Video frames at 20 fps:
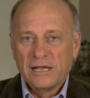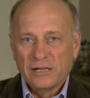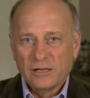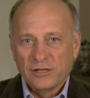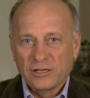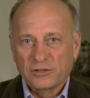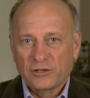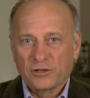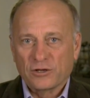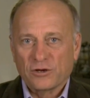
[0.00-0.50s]

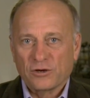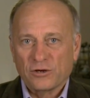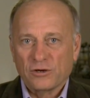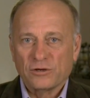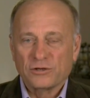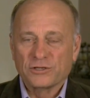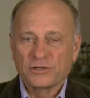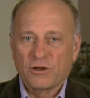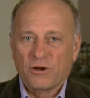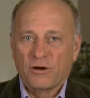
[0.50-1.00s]
Let the
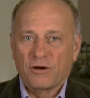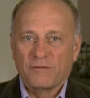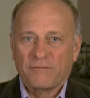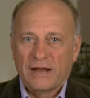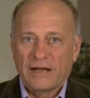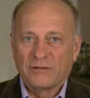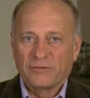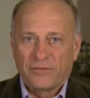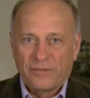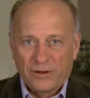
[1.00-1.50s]
Kurds carve
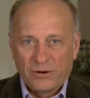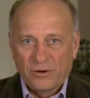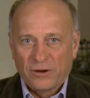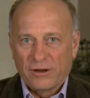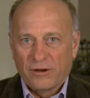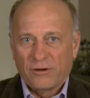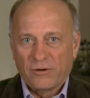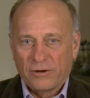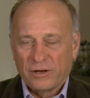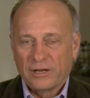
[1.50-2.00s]
out their
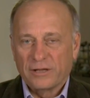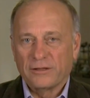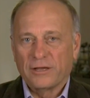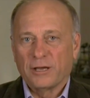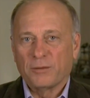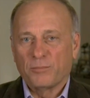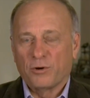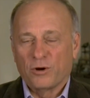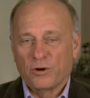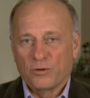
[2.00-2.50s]
area in
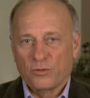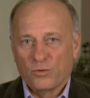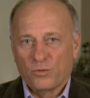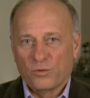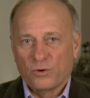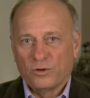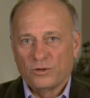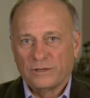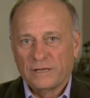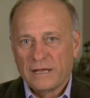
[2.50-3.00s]
that part of the
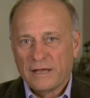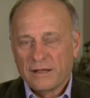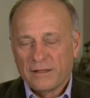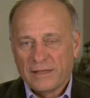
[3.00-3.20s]
world.